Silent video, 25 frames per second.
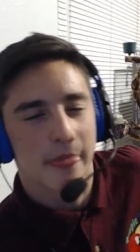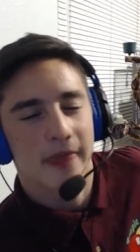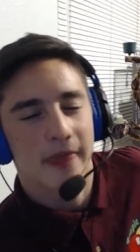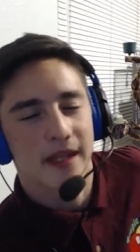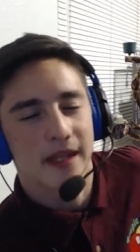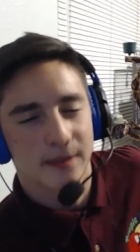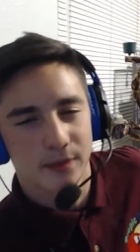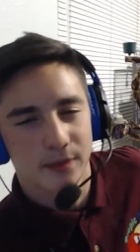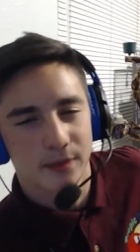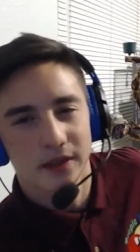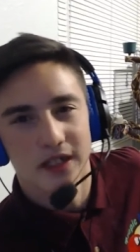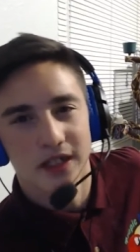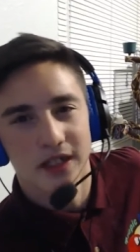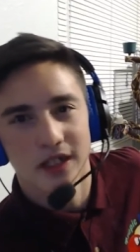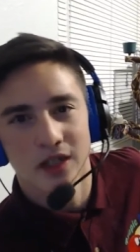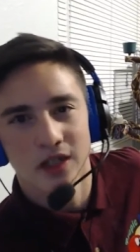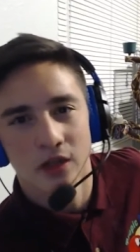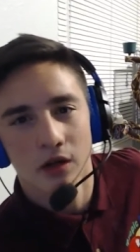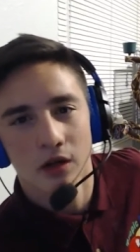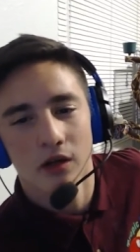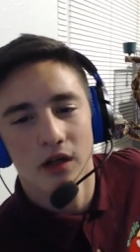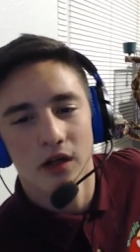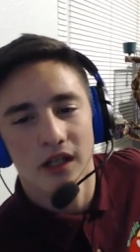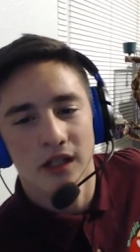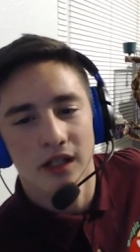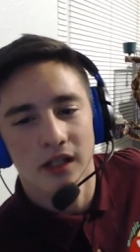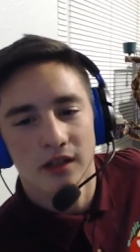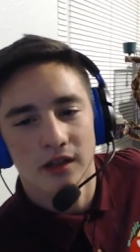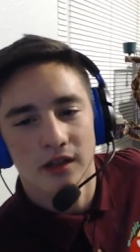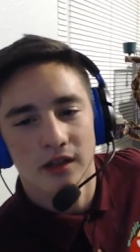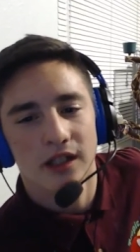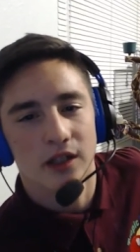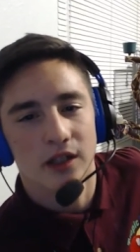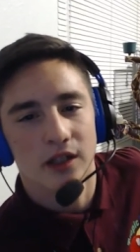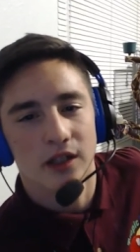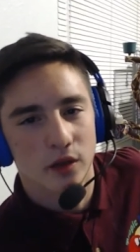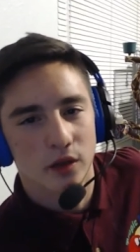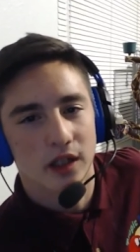It's pretty annoying.
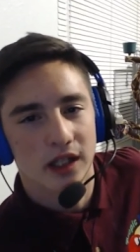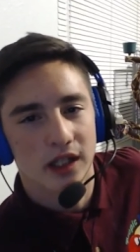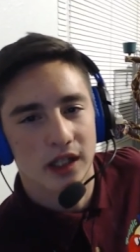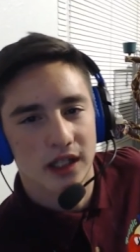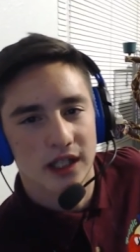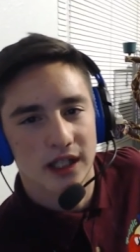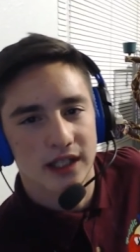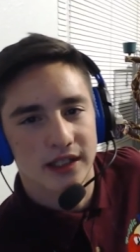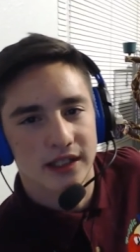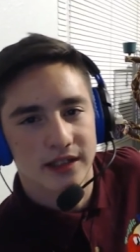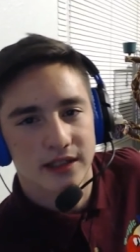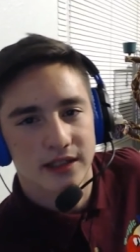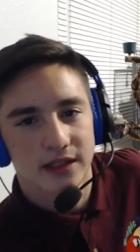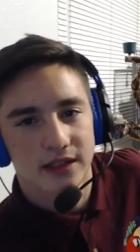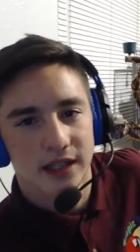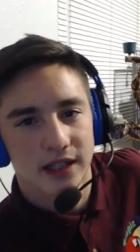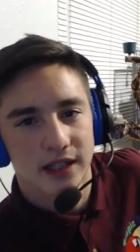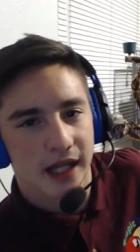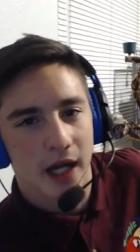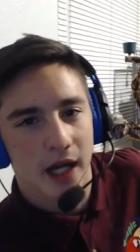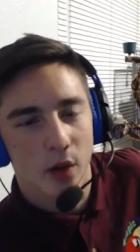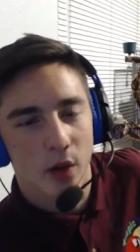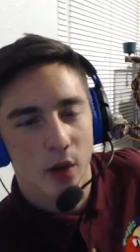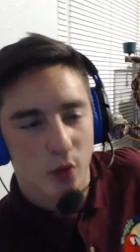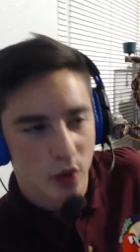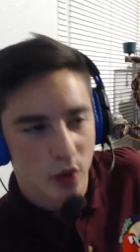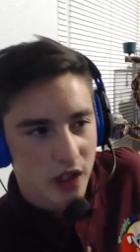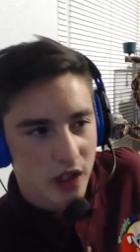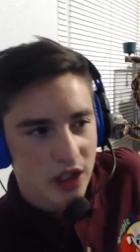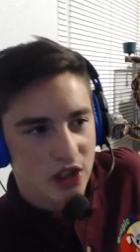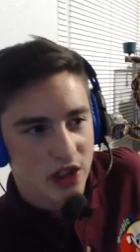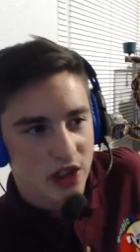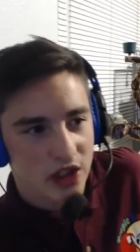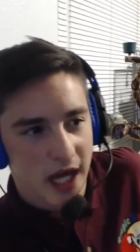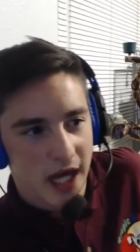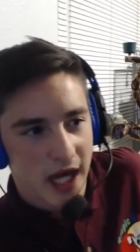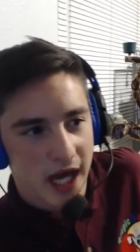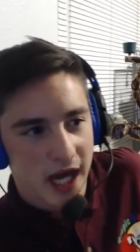It really is. Like, I
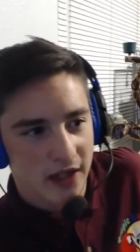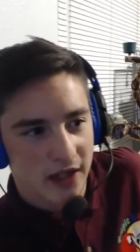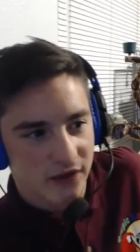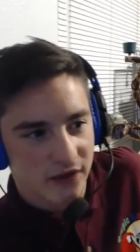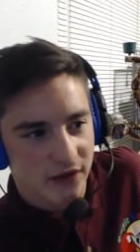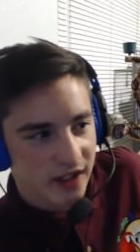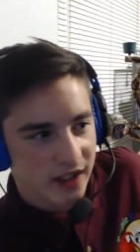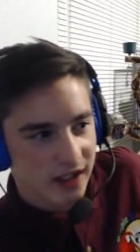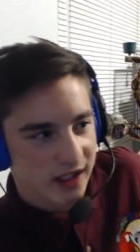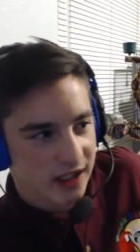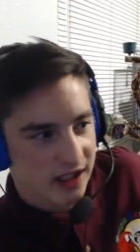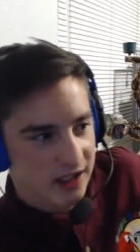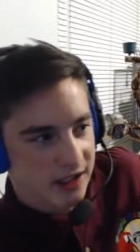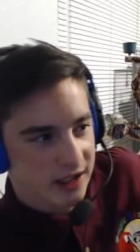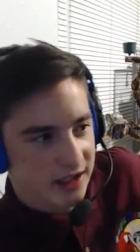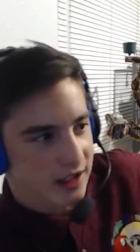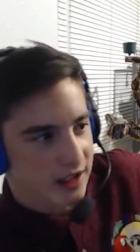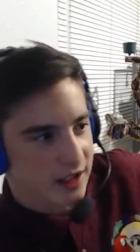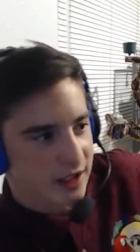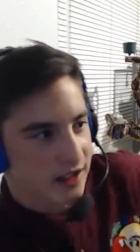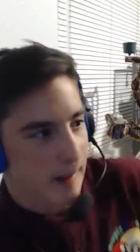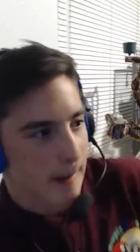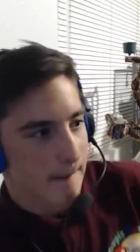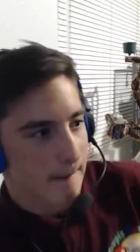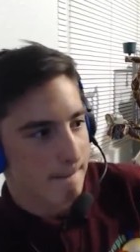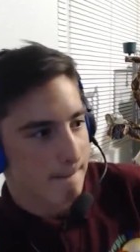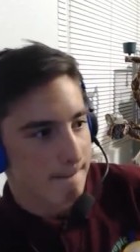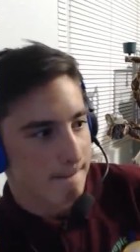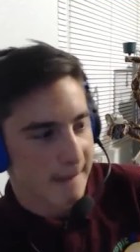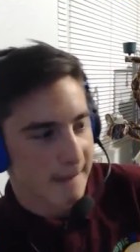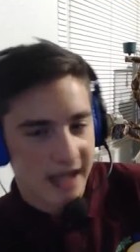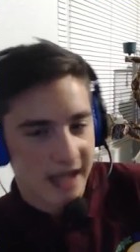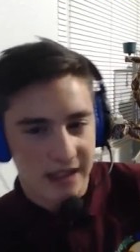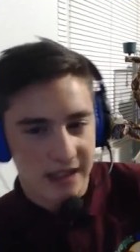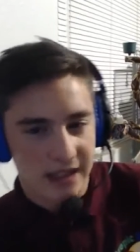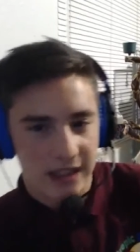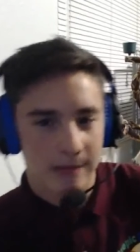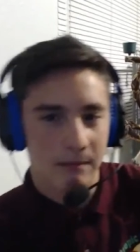wish I had a fucking
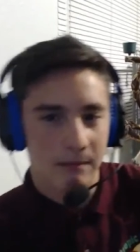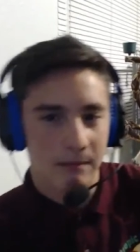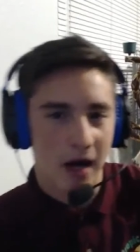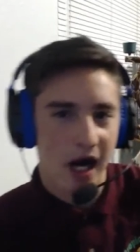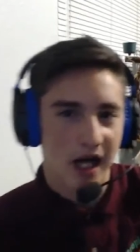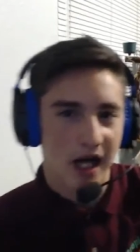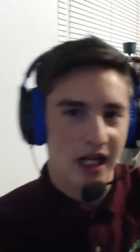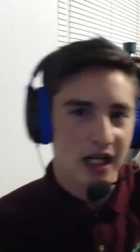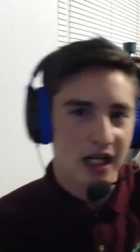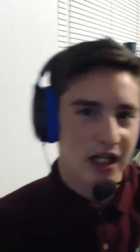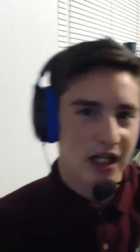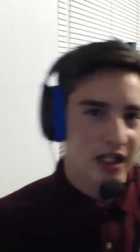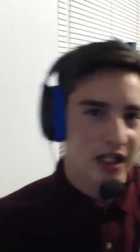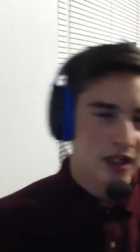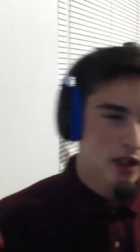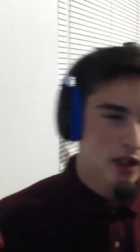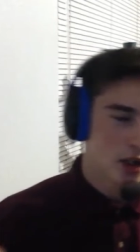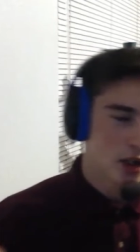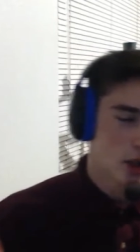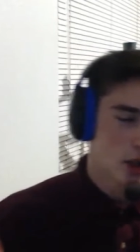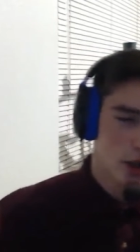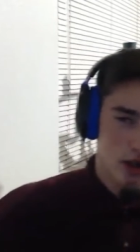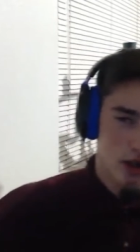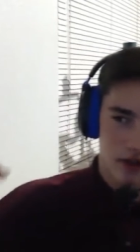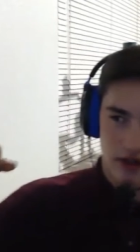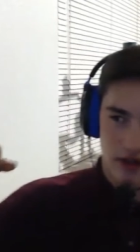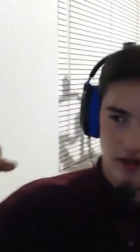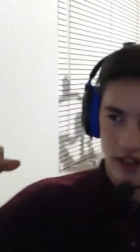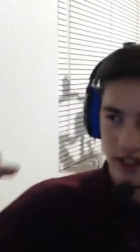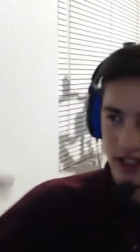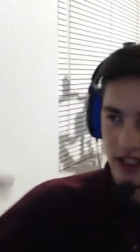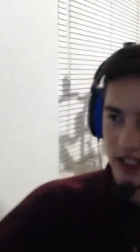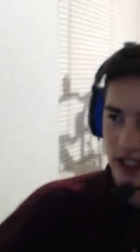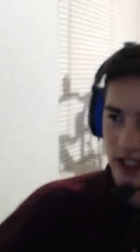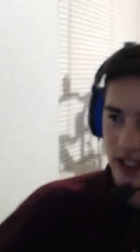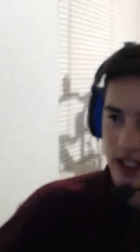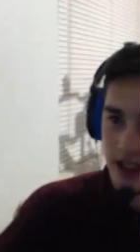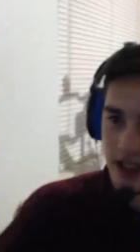manly body or a
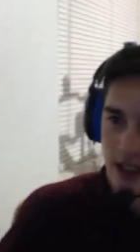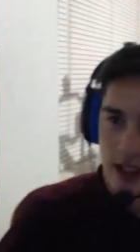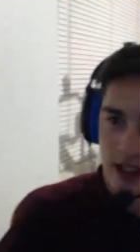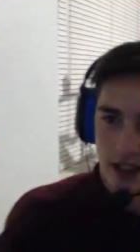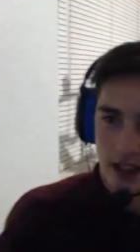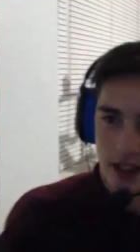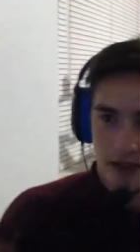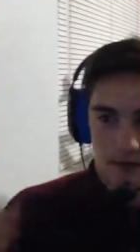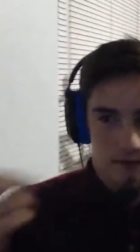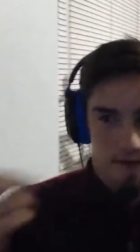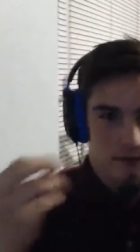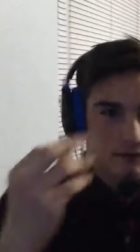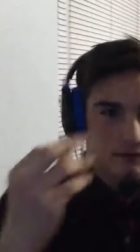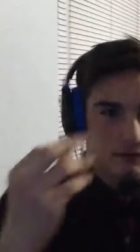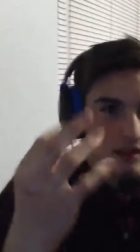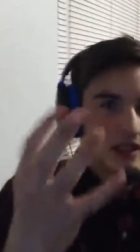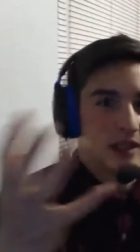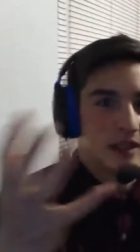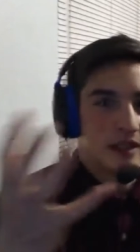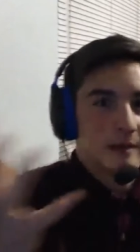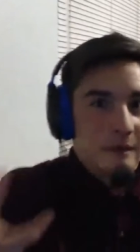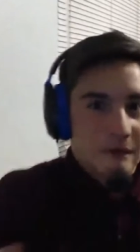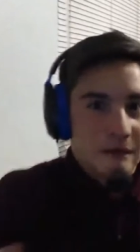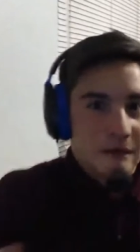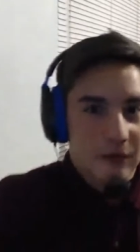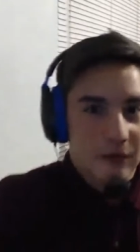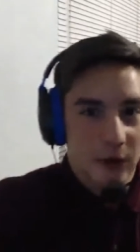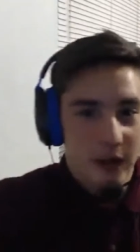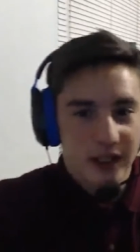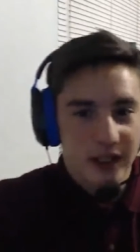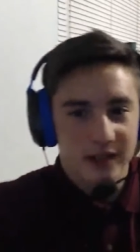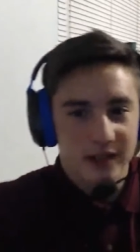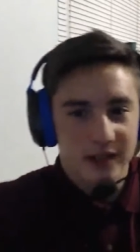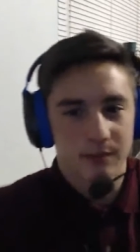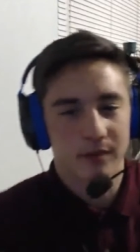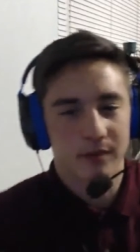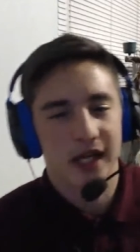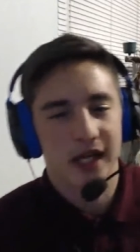fucking deep
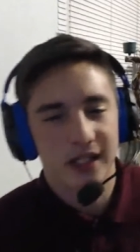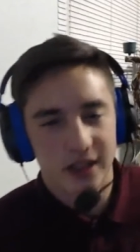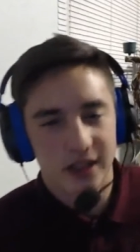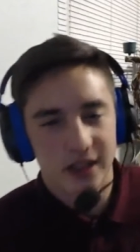voice, but I